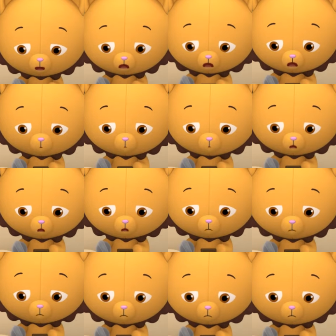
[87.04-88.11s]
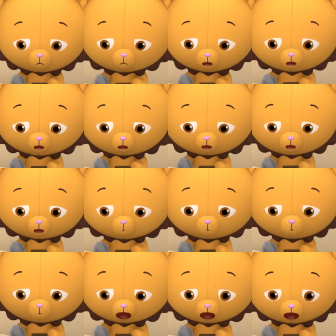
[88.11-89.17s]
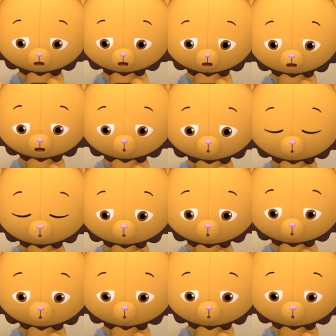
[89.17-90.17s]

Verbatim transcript: my arms are so tired.